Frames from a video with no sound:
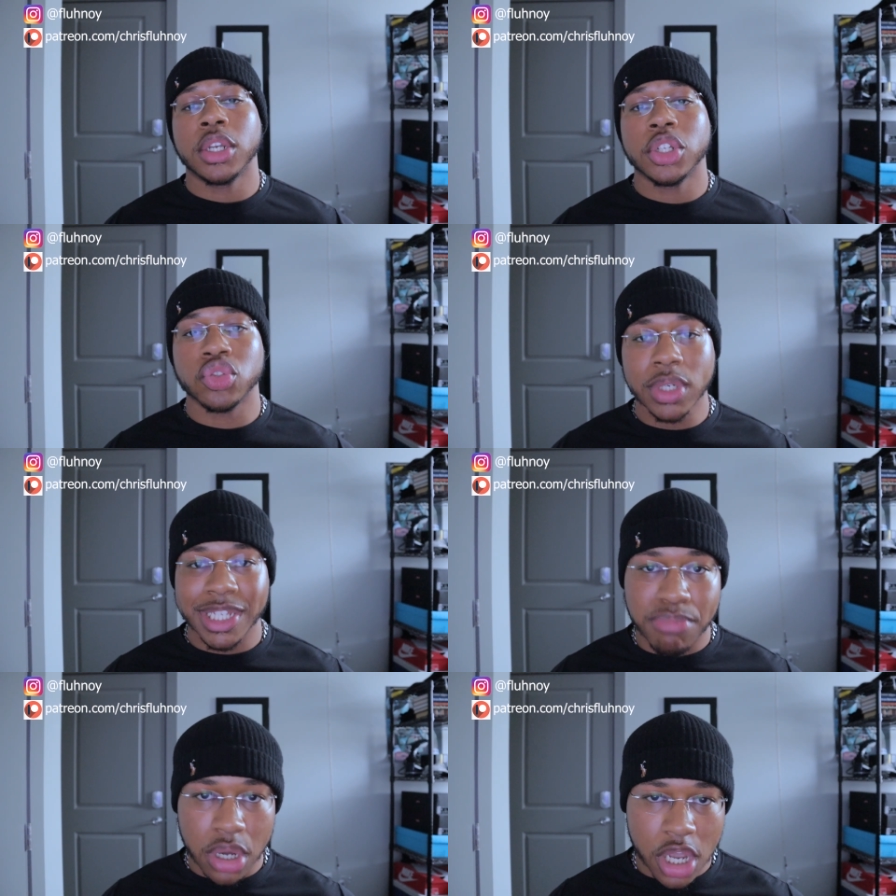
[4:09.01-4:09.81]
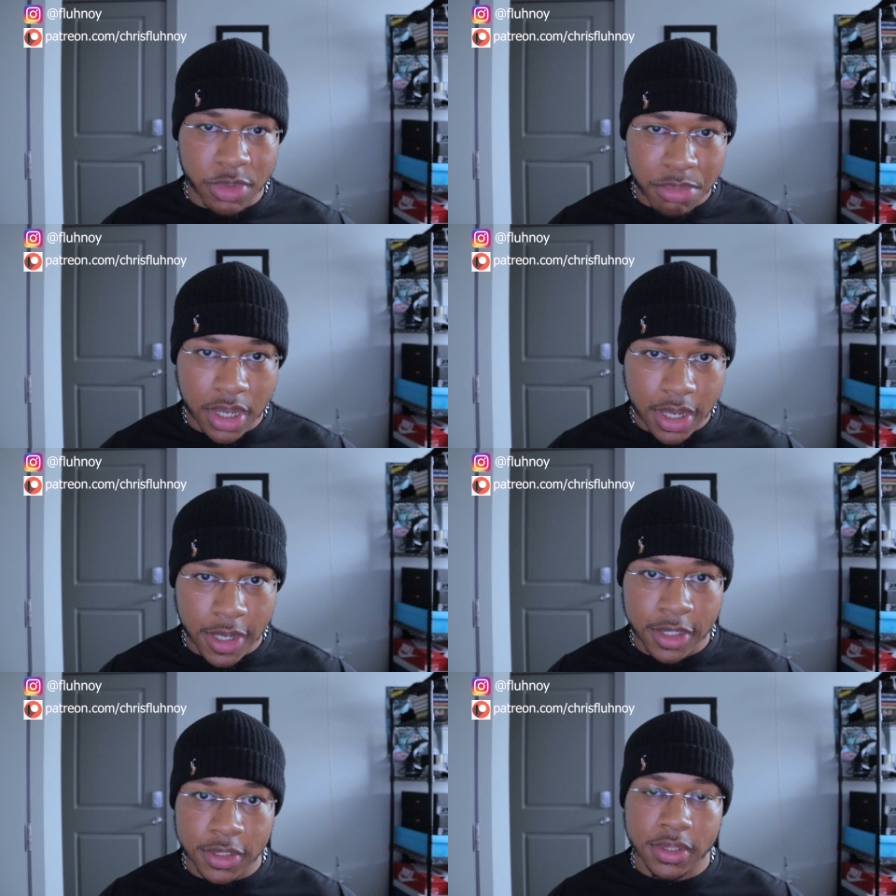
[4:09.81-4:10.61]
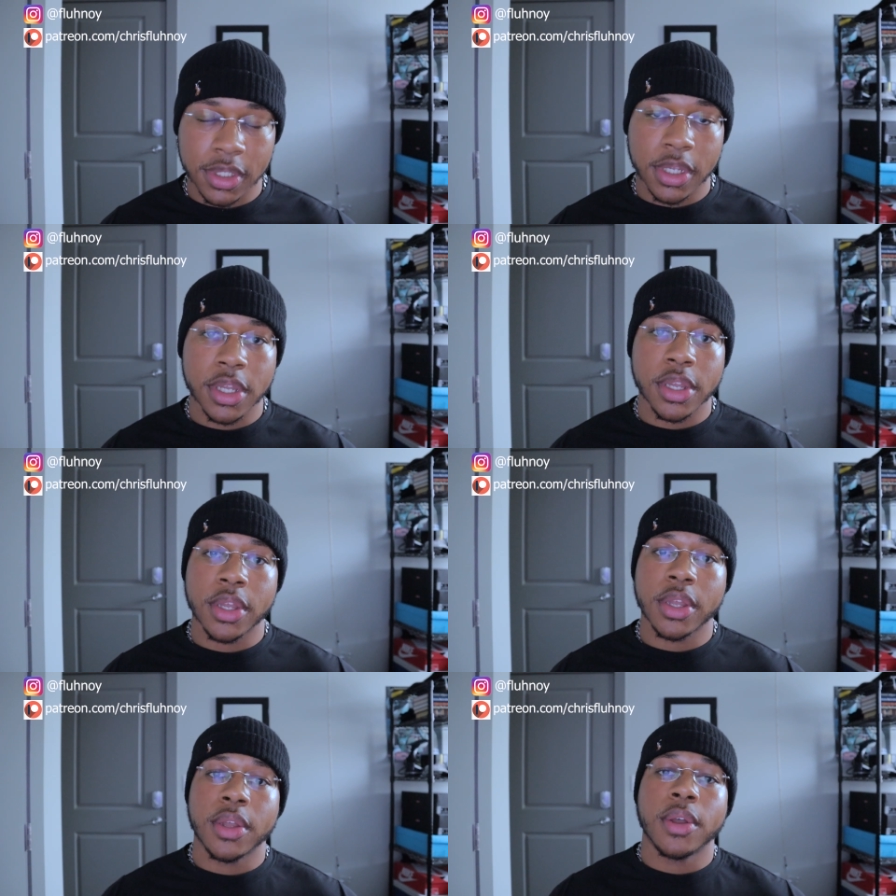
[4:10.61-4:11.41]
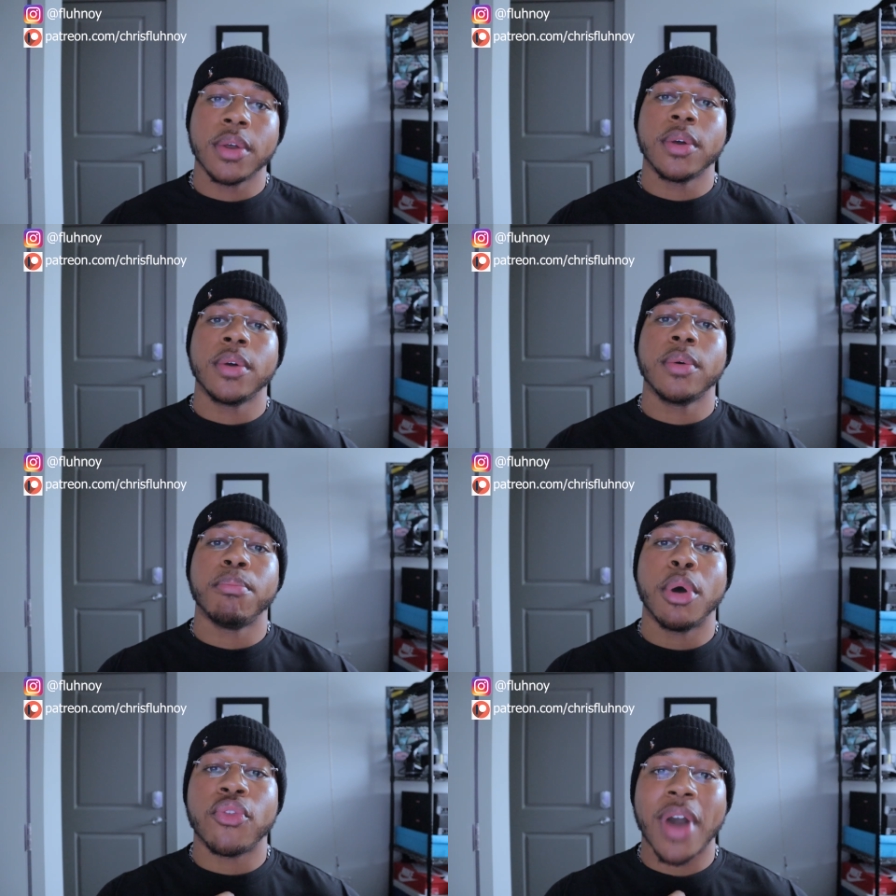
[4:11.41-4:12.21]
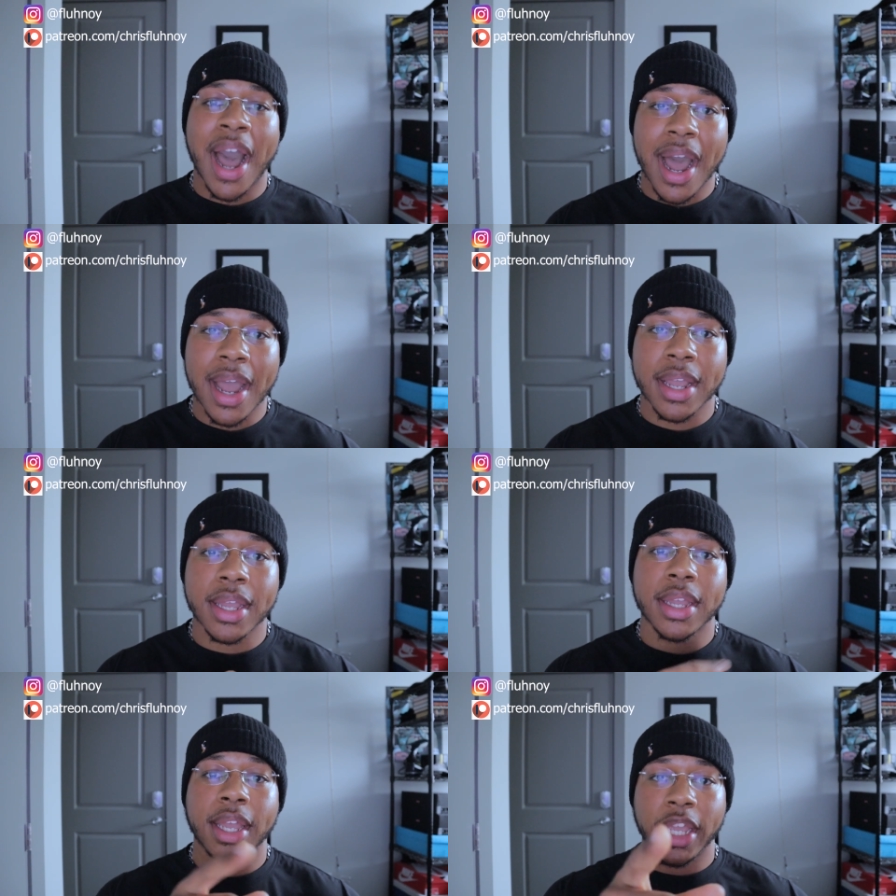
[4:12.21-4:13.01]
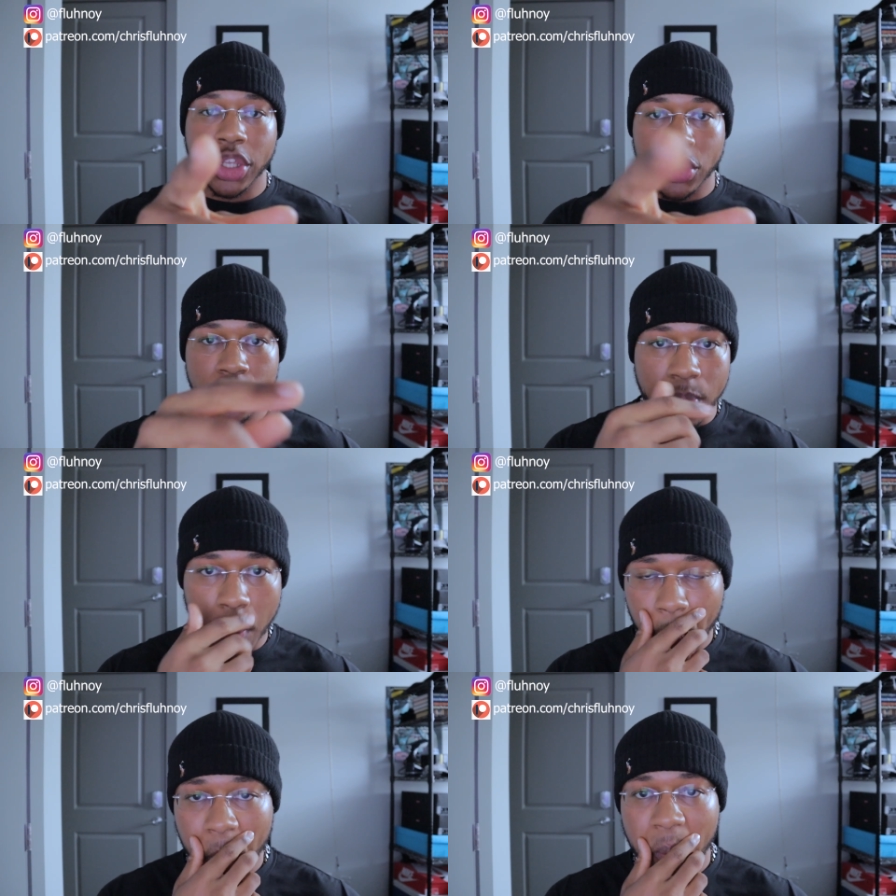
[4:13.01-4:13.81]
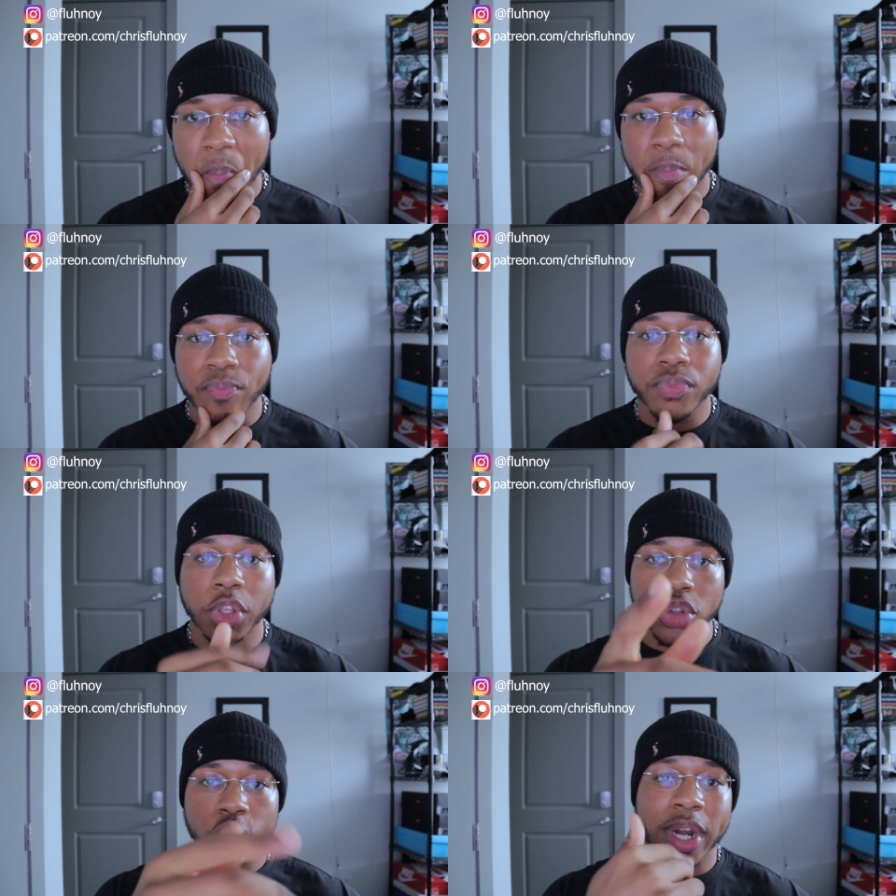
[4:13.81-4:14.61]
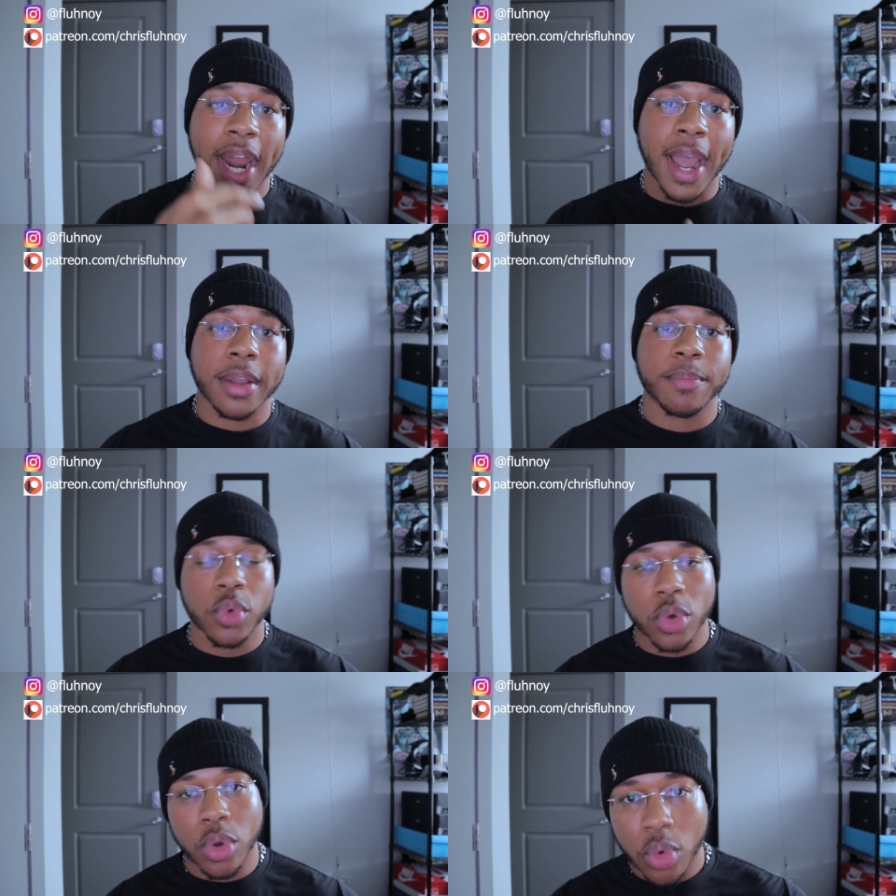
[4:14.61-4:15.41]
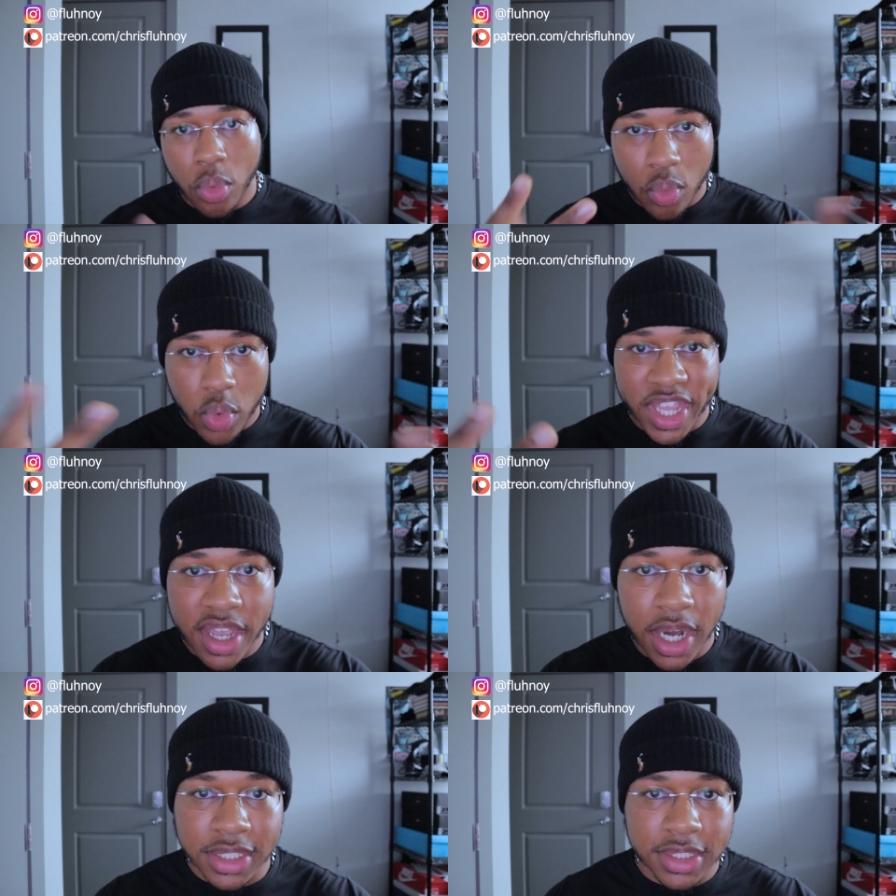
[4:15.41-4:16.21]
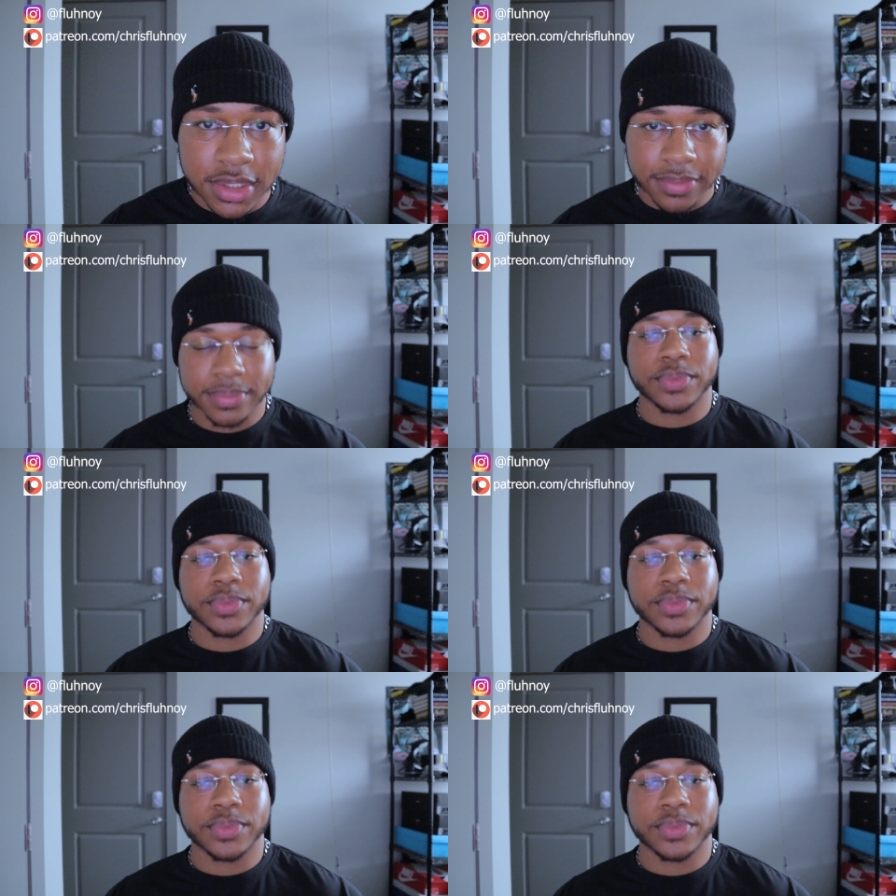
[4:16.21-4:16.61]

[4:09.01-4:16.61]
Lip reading: This really bugs me because both I and you and I, us,